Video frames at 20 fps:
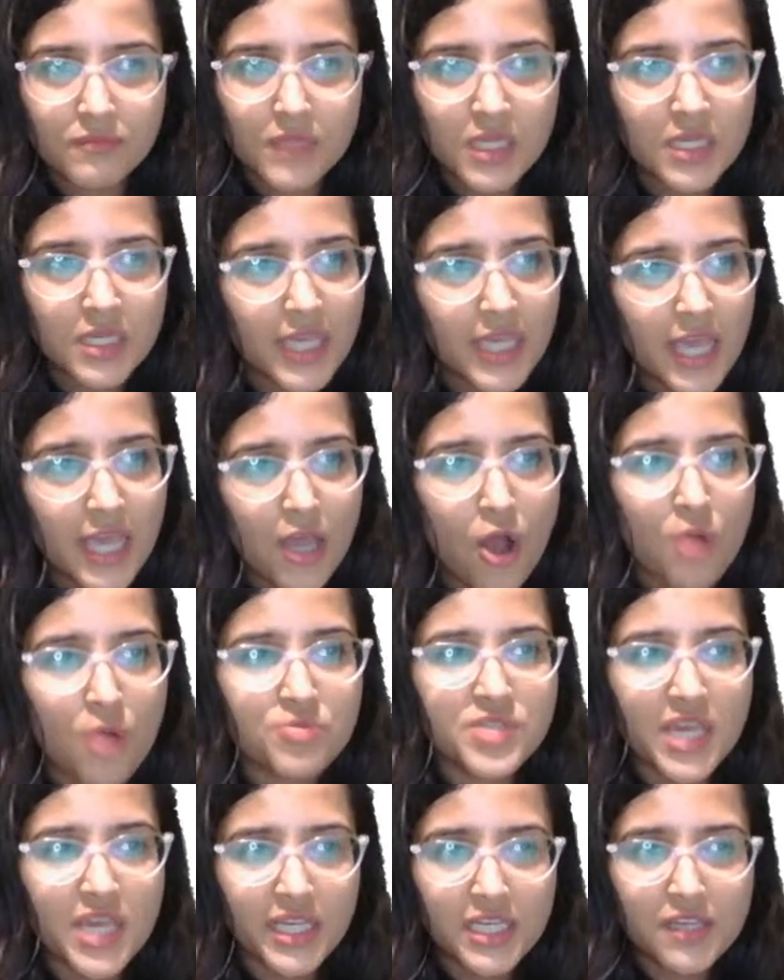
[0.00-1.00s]
The
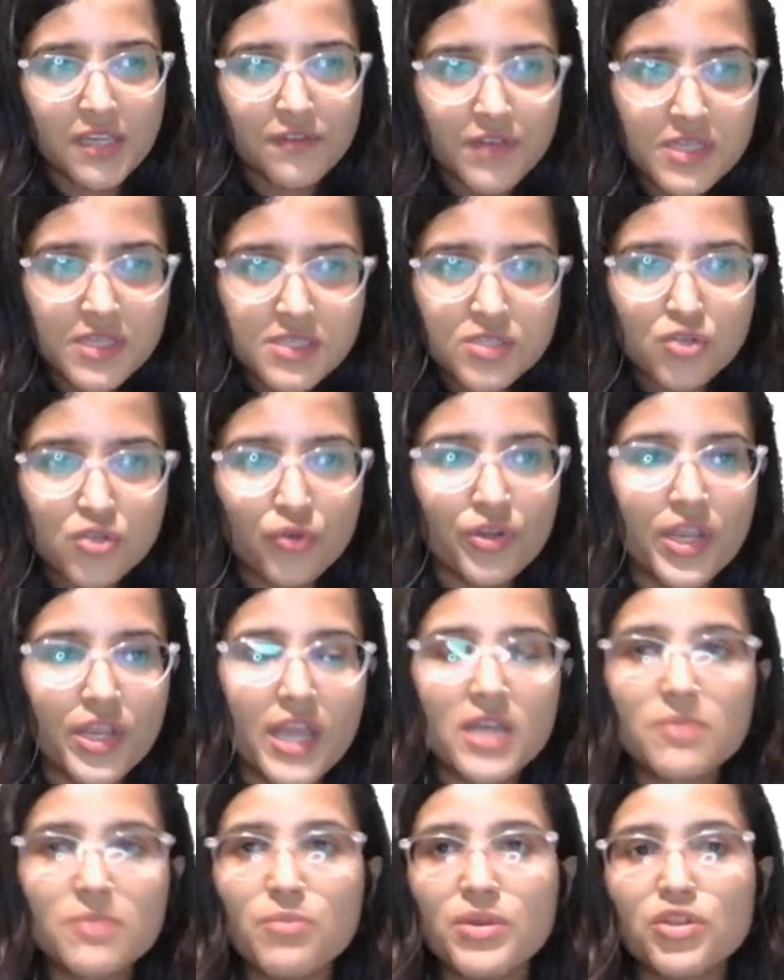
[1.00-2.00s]
objective is to
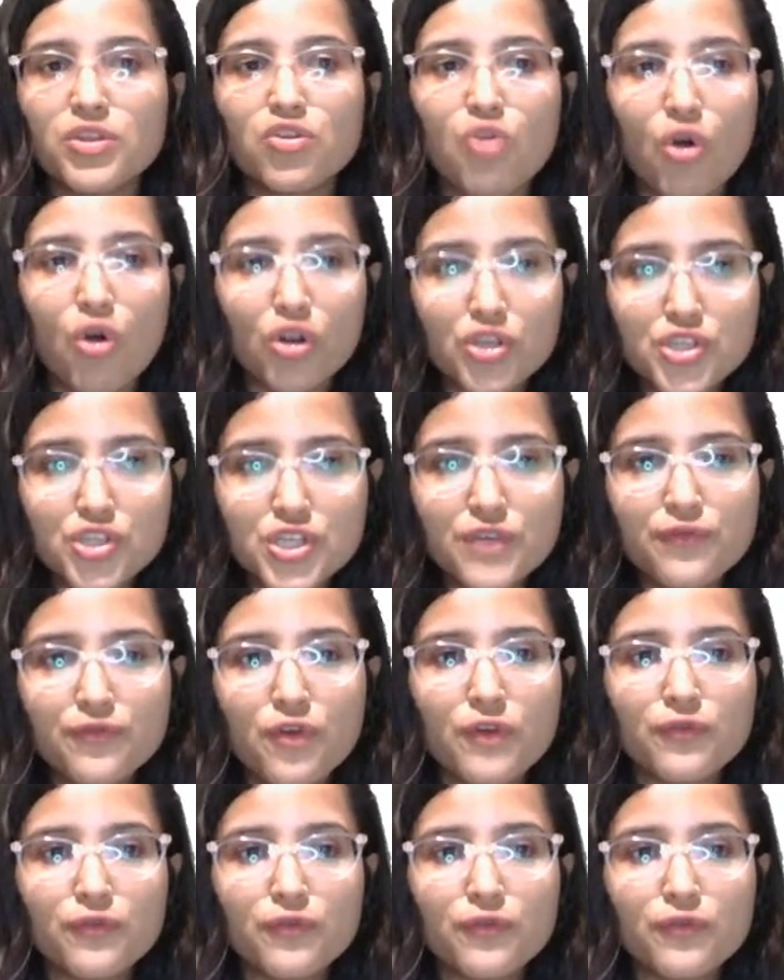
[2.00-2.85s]
create a methodology for